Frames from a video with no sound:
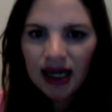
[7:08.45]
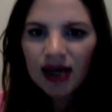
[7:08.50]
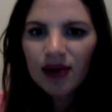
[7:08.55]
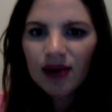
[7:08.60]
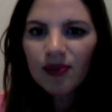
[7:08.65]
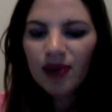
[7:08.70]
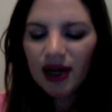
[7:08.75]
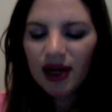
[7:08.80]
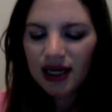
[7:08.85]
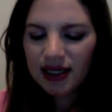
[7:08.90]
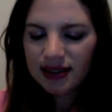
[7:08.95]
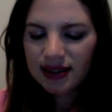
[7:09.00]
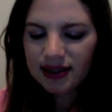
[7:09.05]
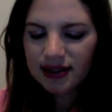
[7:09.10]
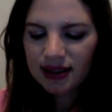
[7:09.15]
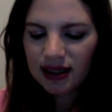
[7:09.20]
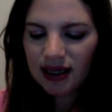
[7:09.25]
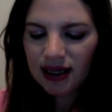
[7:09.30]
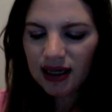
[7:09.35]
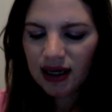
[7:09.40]
but
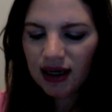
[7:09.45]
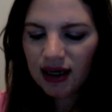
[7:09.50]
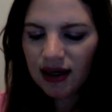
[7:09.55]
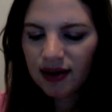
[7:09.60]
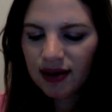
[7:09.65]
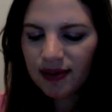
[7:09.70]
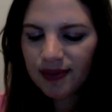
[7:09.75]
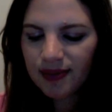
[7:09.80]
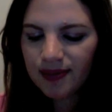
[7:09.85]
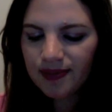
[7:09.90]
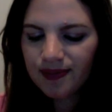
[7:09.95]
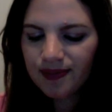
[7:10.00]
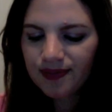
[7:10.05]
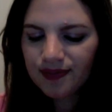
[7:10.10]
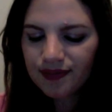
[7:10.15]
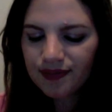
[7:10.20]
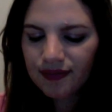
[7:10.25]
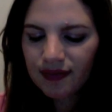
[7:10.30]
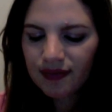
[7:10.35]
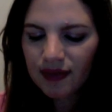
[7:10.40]

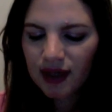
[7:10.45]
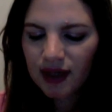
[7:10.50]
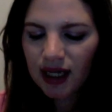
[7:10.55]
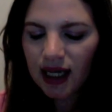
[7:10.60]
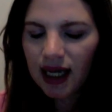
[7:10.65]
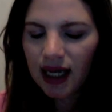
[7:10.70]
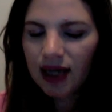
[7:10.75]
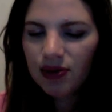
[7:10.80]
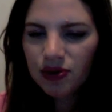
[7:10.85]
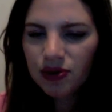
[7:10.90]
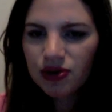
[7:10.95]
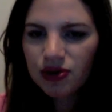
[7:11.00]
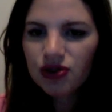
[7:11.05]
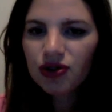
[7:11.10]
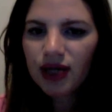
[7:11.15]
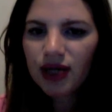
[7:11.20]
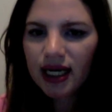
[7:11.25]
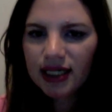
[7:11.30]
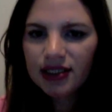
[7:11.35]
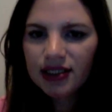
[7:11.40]
I was
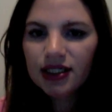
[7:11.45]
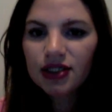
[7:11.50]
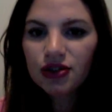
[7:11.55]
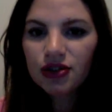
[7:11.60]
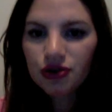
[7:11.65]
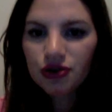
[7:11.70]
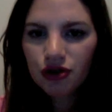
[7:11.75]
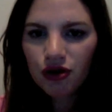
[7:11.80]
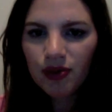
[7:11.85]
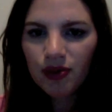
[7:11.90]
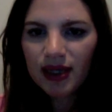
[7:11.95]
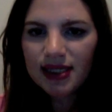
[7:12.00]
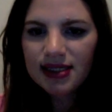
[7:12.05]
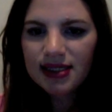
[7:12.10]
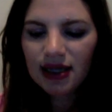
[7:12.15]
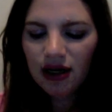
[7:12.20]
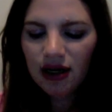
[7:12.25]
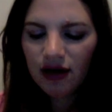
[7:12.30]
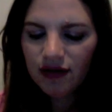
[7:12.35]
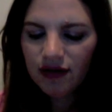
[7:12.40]
trying to control
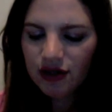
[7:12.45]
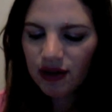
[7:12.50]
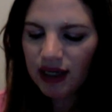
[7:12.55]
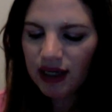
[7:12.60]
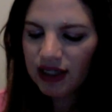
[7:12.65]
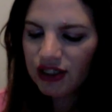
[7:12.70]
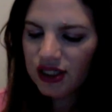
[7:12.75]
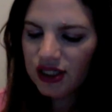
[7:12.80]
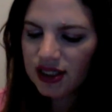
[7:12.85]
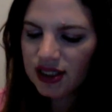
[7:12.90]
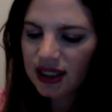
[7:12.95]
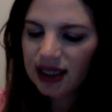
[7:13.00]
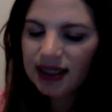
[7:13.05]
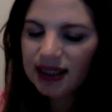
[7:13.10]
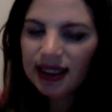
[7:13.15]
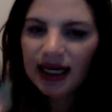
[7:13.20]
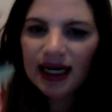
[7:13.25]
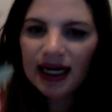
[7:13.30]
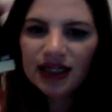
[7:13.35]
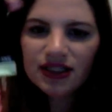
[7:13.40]
myself, so I just got the
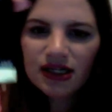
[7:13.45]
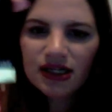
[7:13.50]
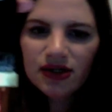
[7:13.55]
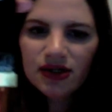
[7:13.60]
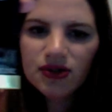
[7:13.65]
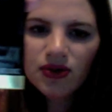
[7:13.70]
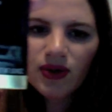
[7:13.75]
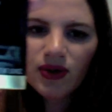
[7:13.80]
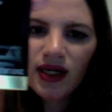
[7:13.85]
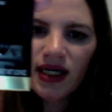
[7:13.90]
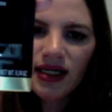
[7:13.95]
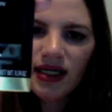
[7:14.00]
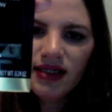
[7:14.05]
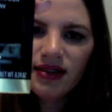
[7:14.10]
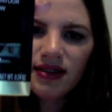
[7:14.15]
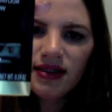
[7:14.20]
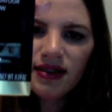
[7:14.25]
eyeshadow quad,